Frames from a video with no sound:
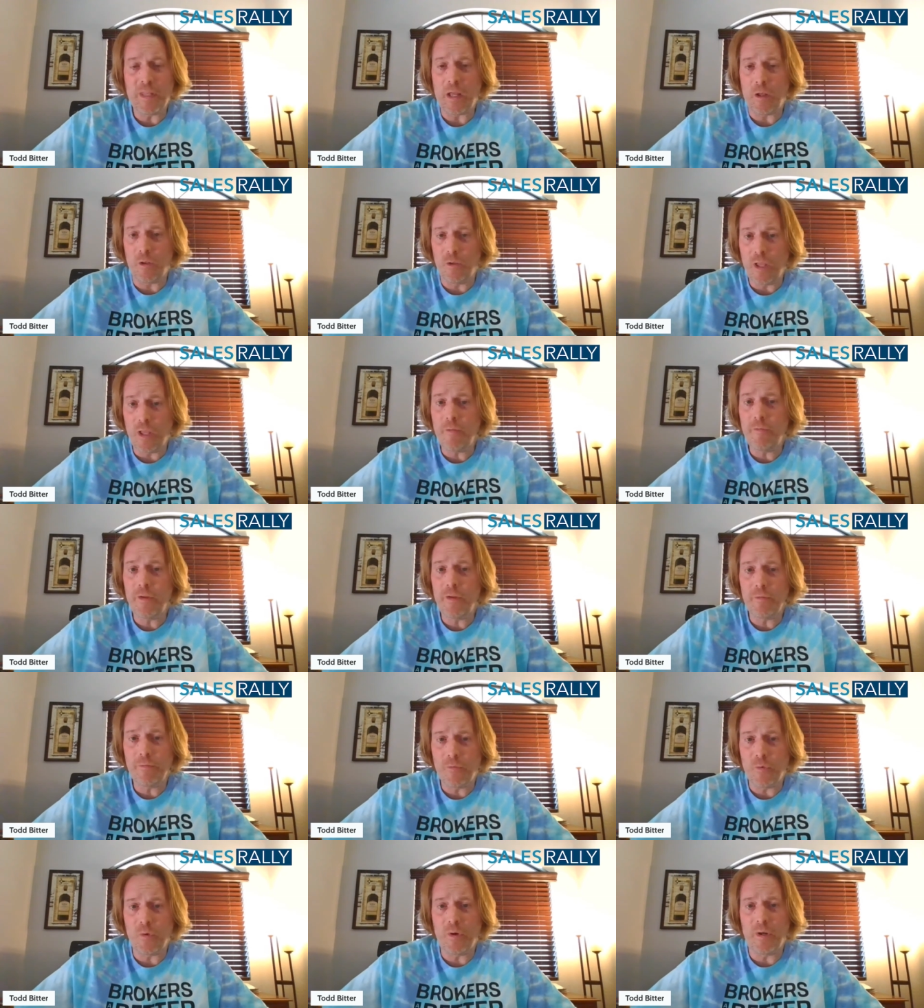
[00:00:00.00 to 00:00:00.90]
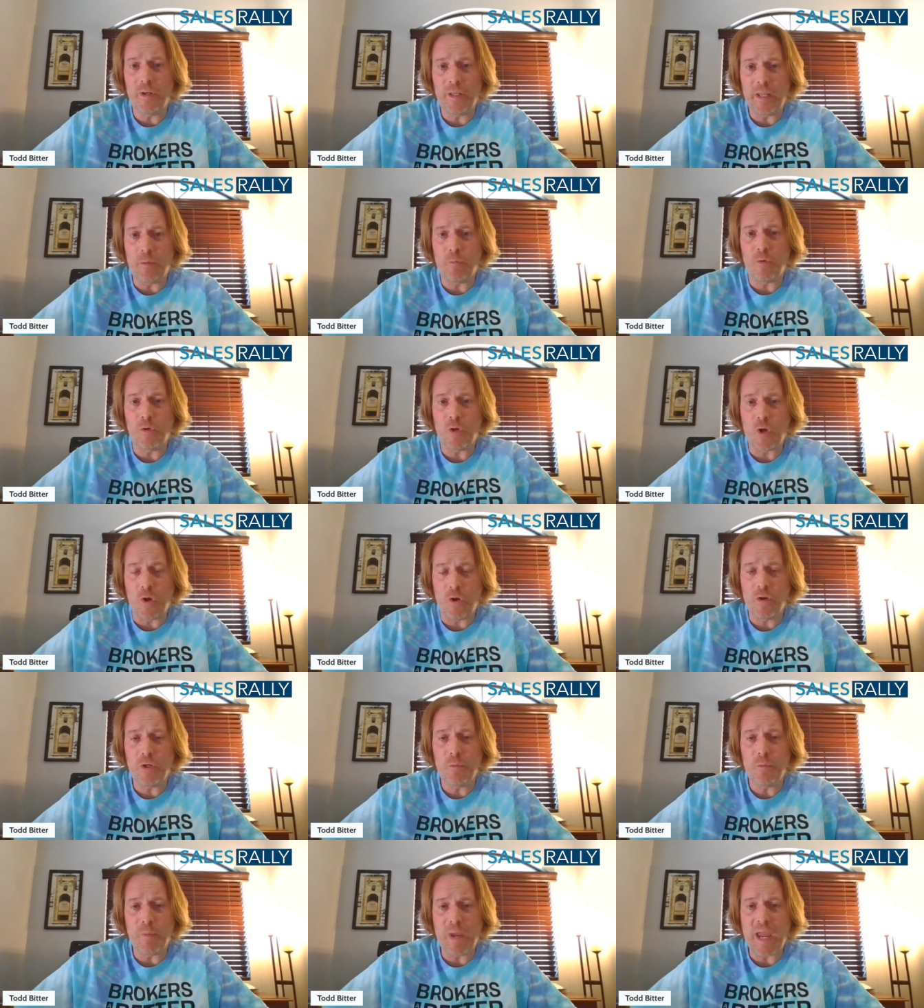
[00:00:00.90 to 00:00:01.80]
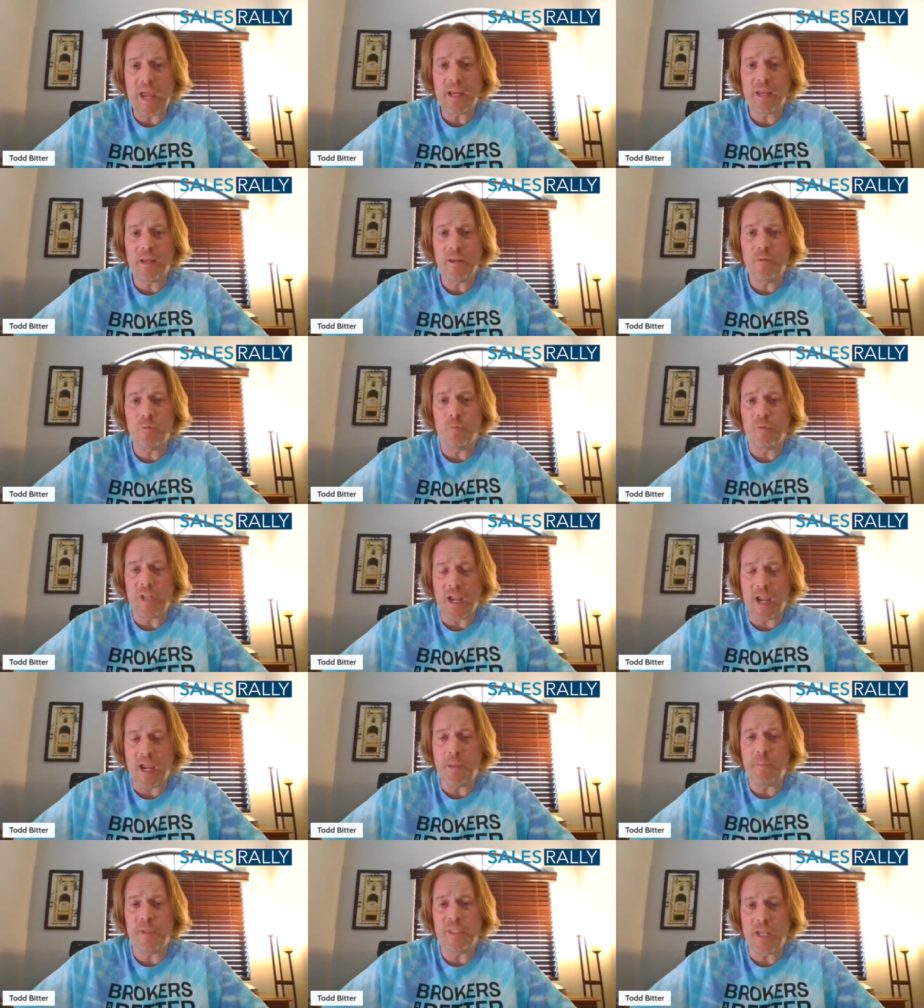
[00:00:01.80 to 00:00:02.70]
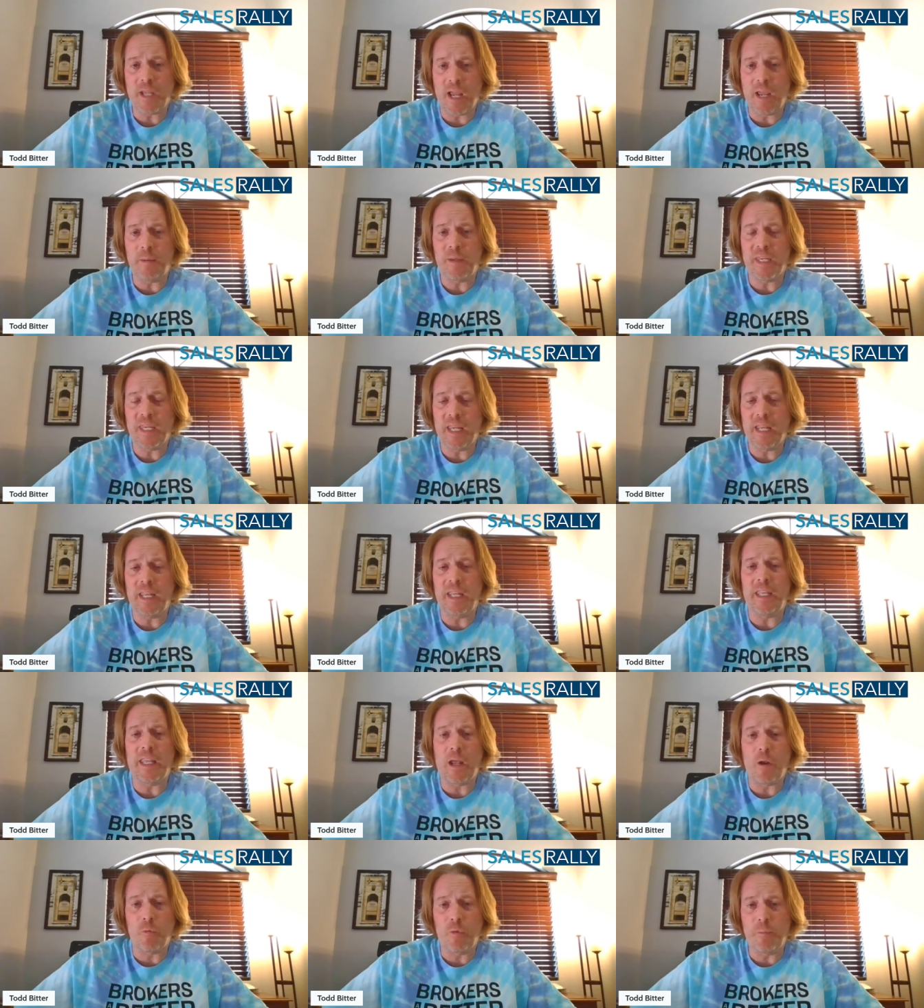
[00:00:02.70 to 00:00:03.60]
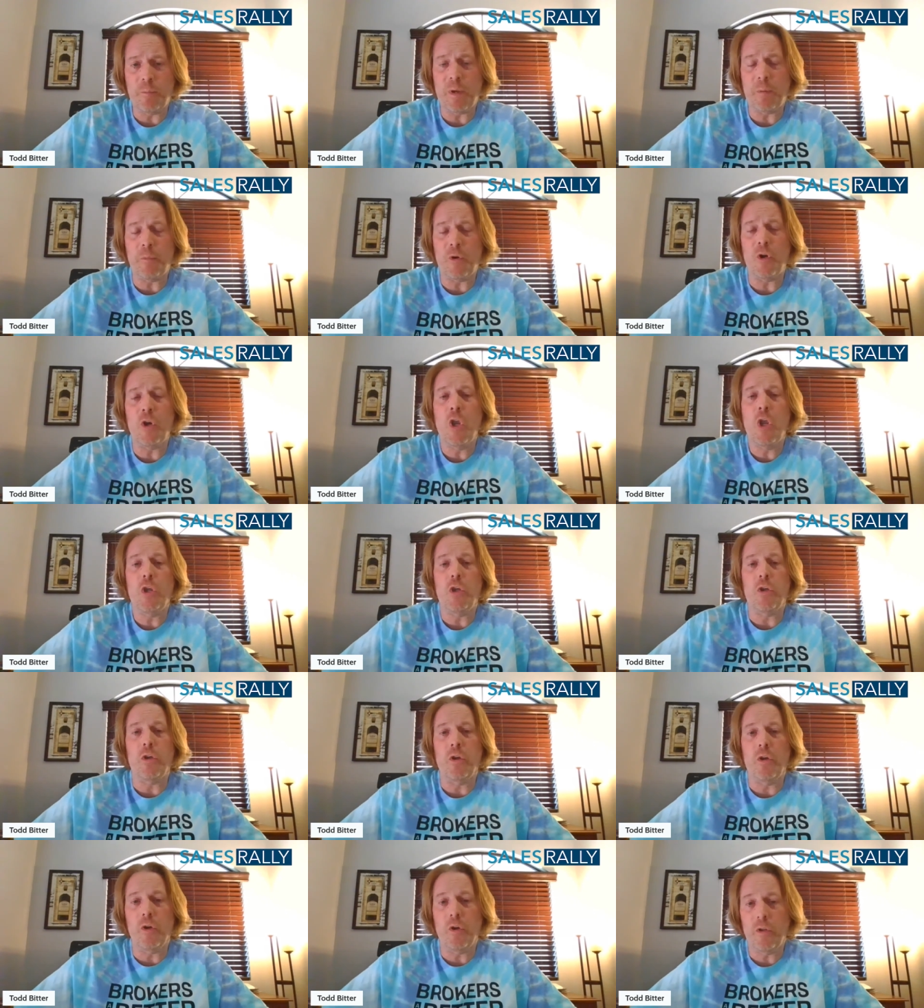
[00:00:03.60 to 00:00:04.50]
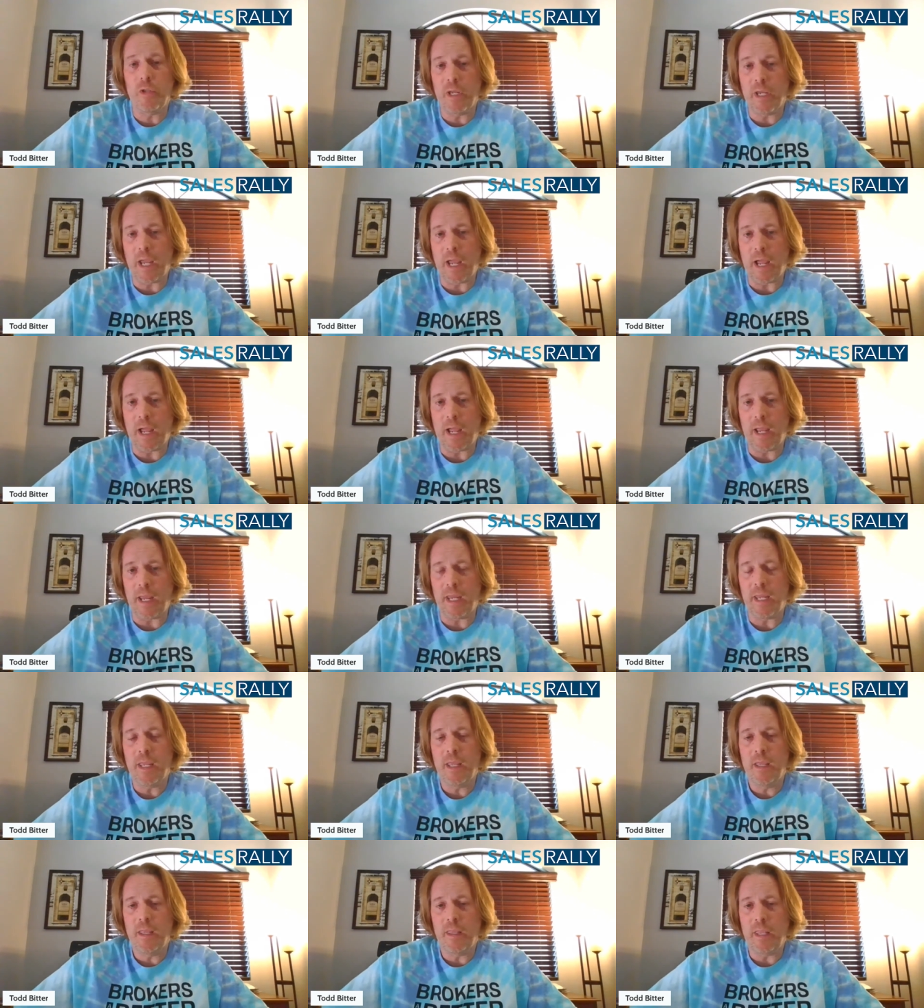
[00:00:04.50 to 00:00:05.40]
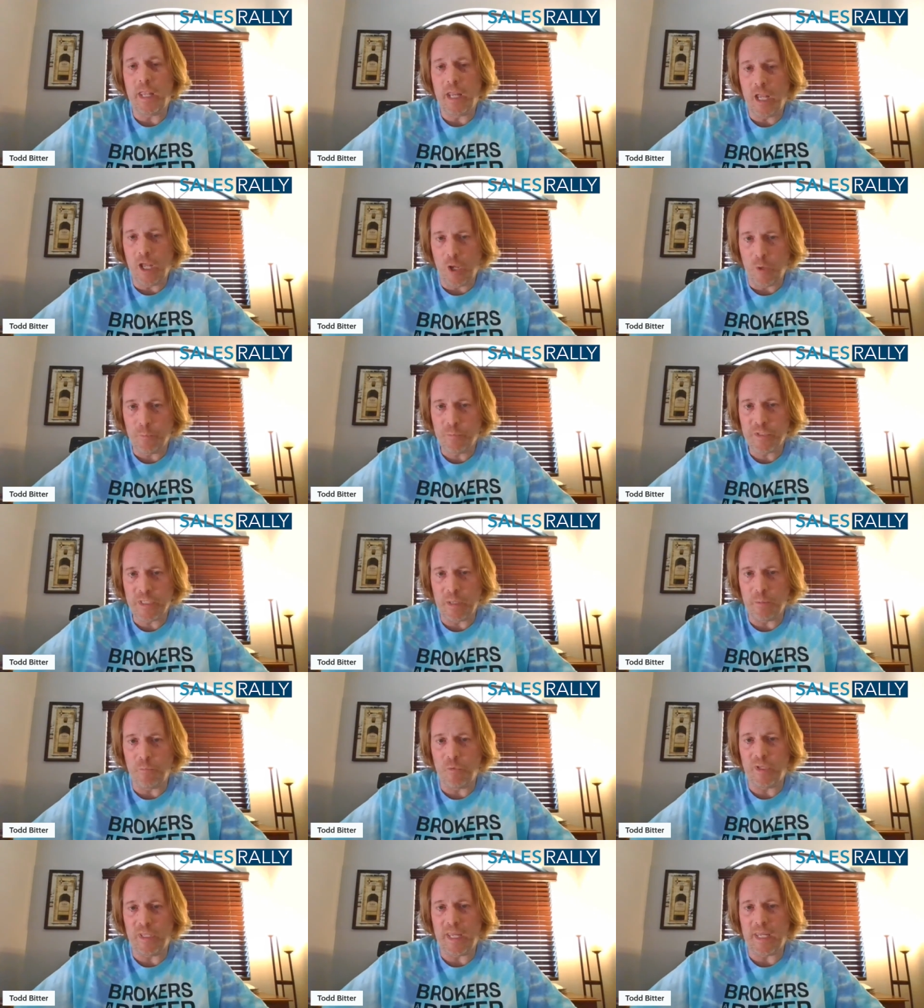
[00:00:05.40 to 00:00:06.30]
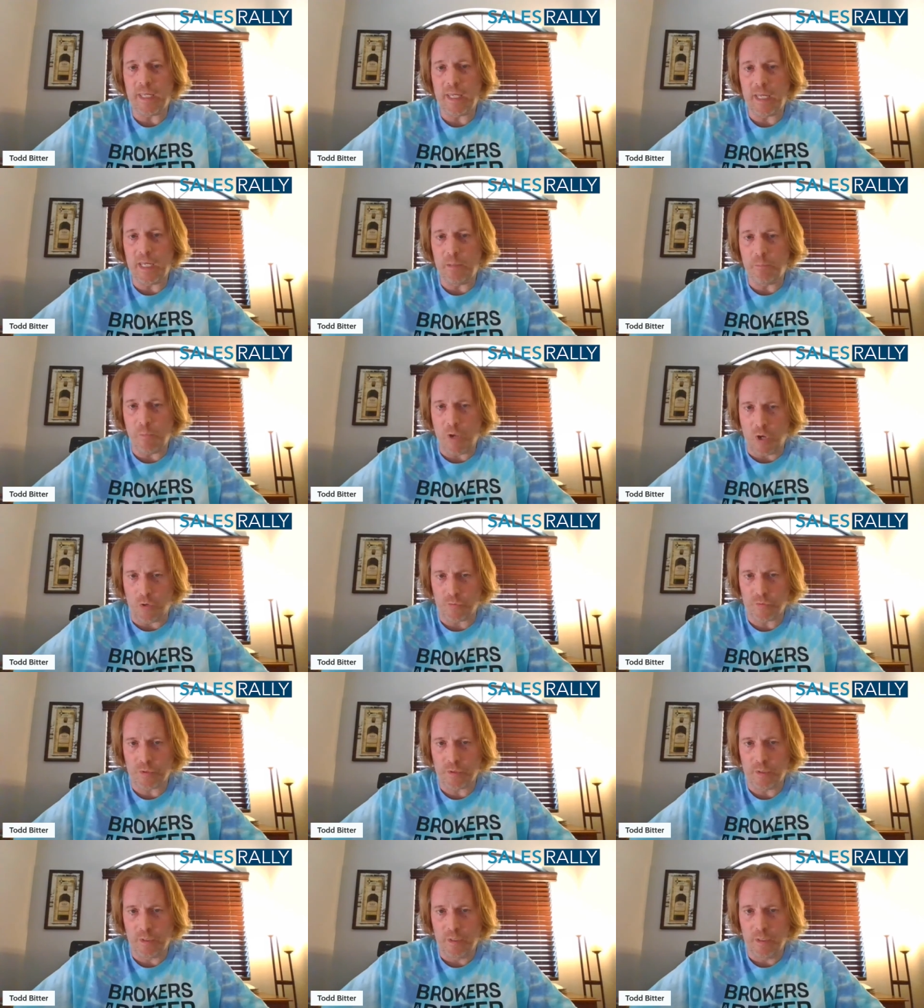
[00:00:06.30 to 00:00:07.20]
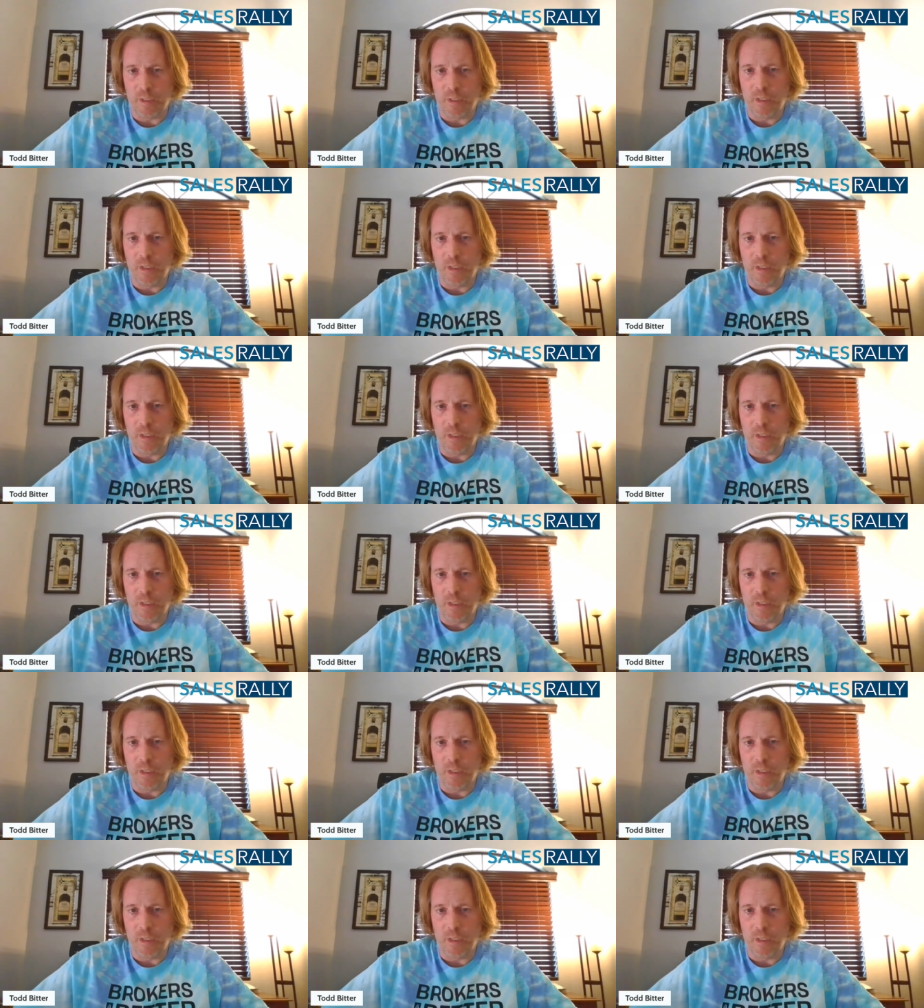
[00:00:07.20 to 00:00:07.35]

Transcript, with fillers: They'll love you for it and they will call you back time and time again. And they'll remember you're the guy that helps them when they need it most.